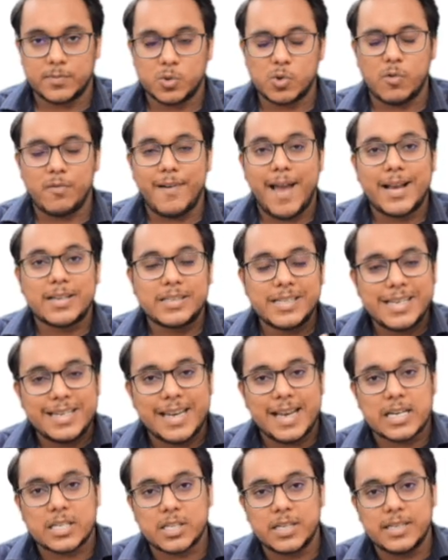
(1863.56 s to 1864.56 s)
So vaccine
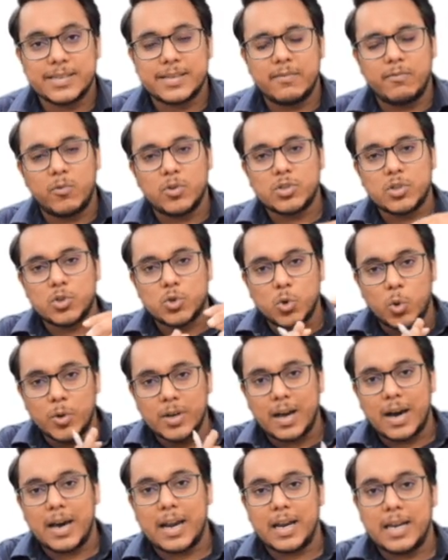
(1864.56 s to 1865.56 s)
nationalism was shown
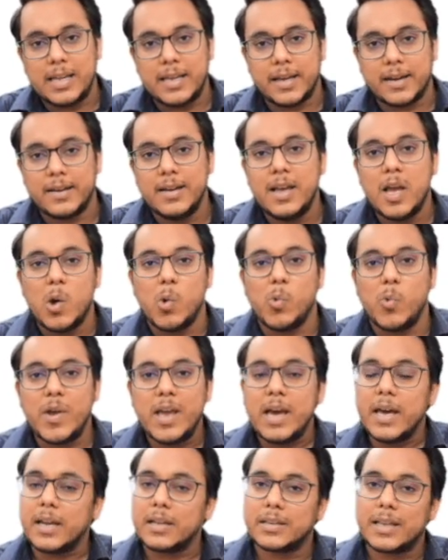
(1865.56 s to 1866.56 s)
earlier,
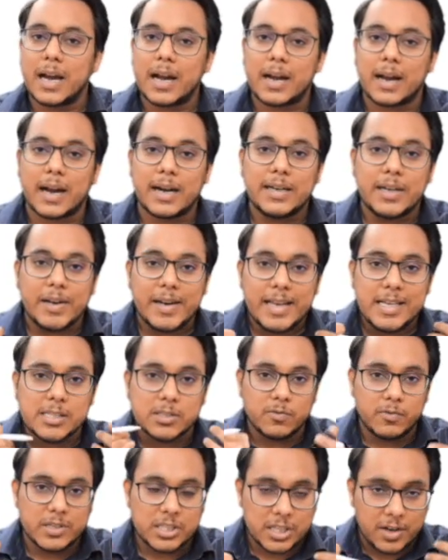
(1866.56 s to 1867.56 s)
where the countries
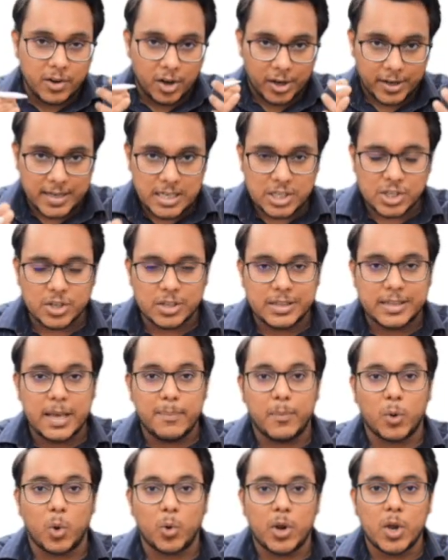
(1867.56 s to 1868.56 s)
which are rich, they
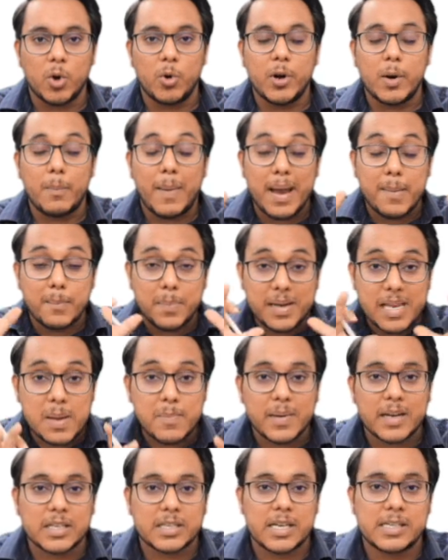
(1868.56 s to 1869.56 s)
procured by
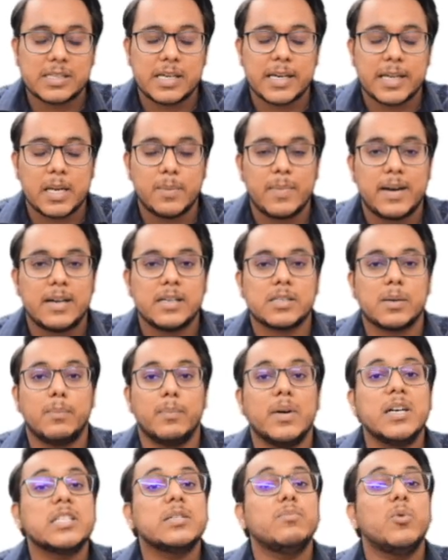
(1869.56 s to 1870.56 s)
pre-purchase agreements
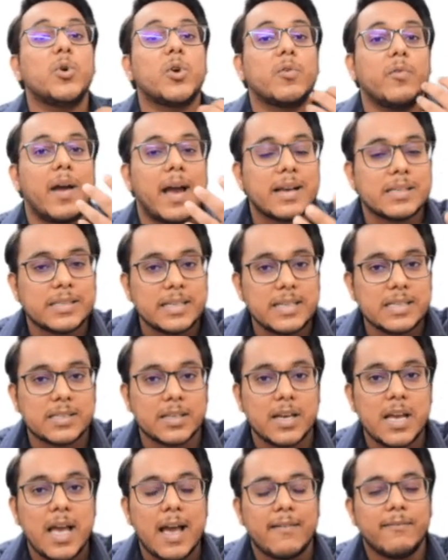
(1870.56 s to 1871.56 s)
much more vaccines
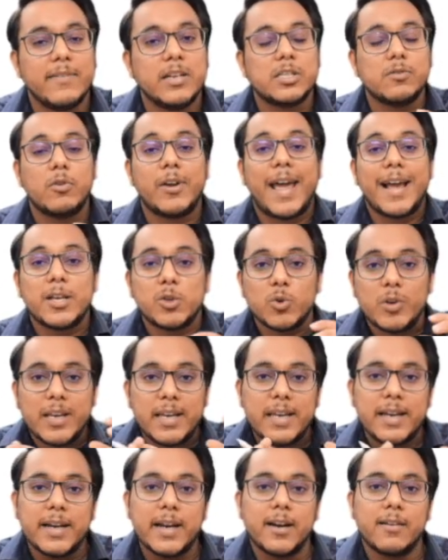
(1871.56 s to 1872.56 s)
which were actually
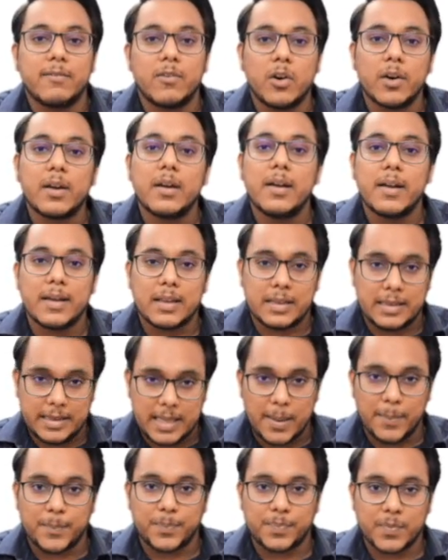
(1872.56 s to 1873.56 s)
needed for
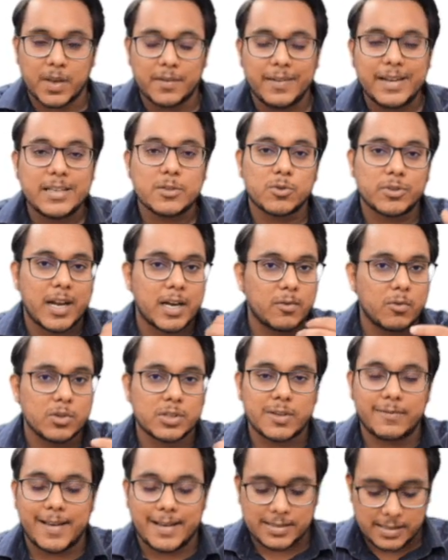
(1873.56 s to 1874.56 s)
them. Fine, so that was
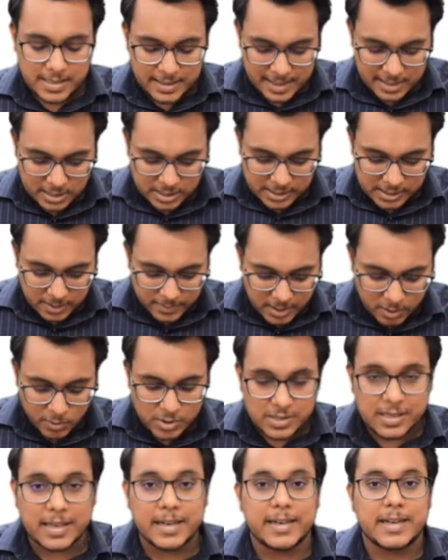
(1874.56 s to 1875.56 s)
the vaccine nationalism, it
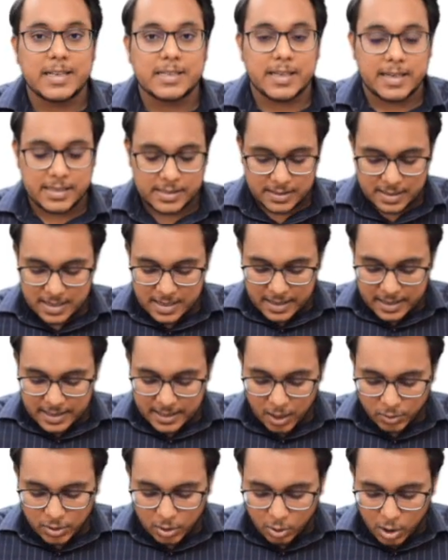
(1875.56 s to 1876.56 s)
was criticized.
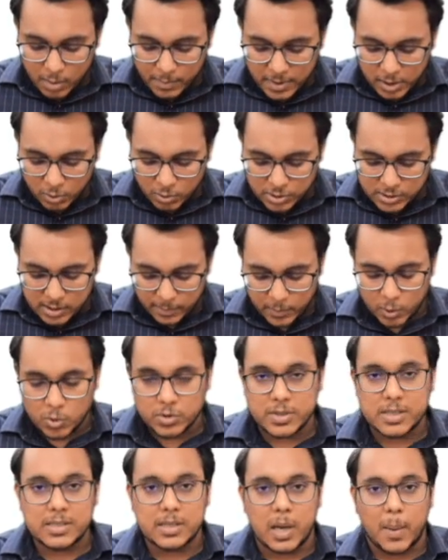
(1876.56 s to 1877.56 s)
Now the common goods approach
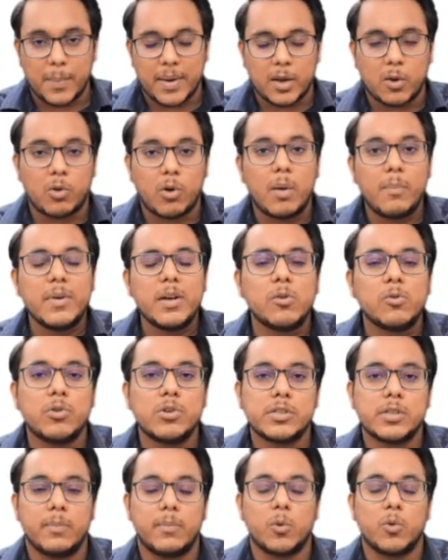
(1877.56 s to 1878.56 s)
is coming. Common
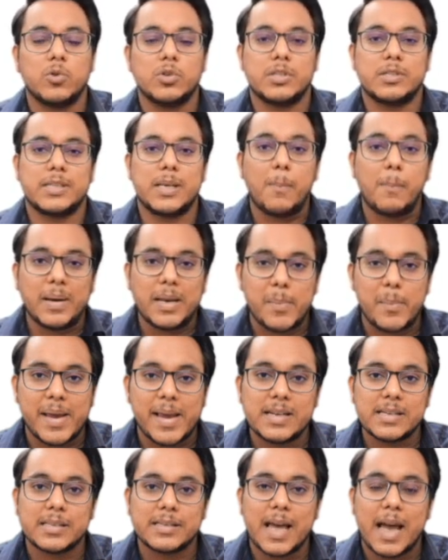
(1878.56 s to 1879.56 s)
goods approach simply
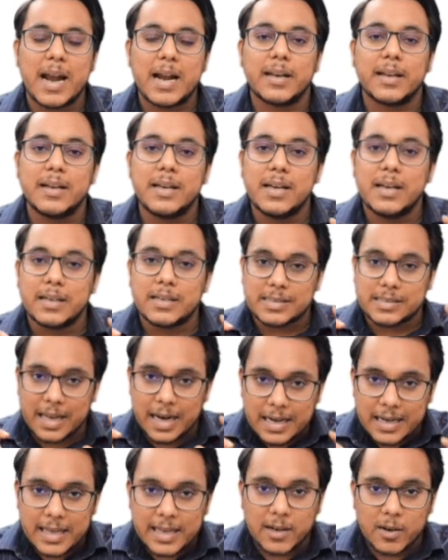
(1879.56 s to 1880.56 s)
means that
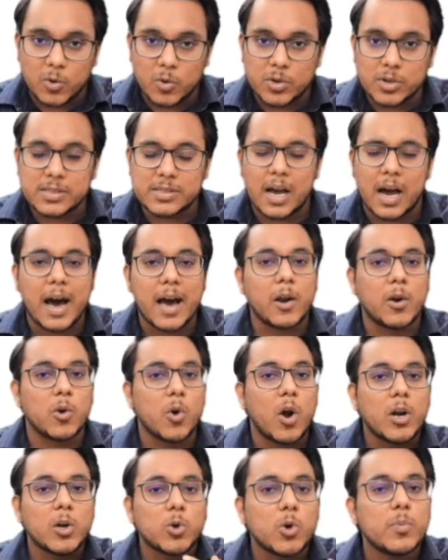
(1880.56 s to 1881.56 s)
certain goods are
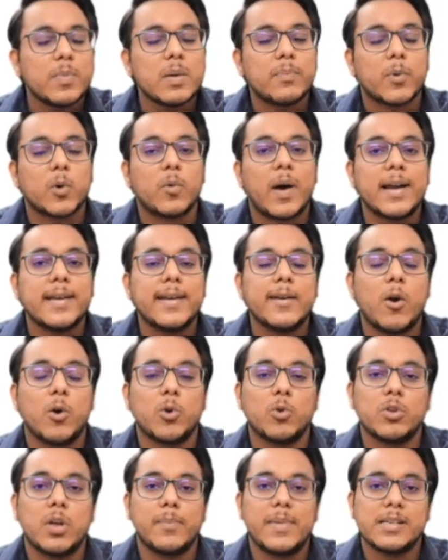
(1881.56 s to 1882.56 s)
not to be provided
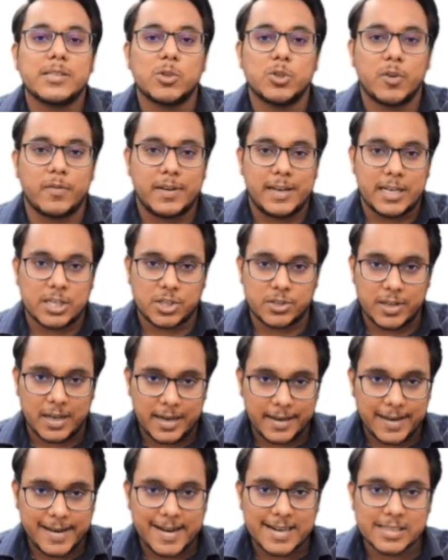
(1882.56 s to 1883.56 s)
onto the basis of
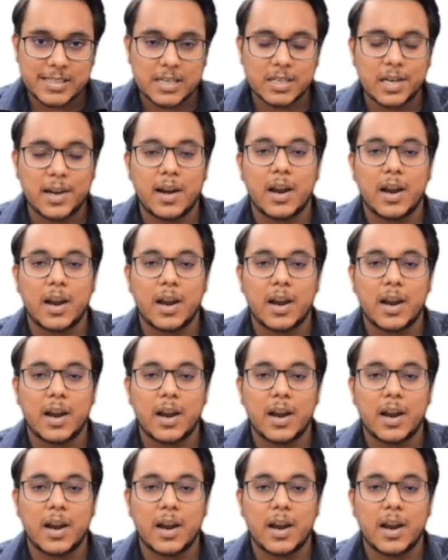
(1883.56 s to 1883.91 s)
nationality, etc.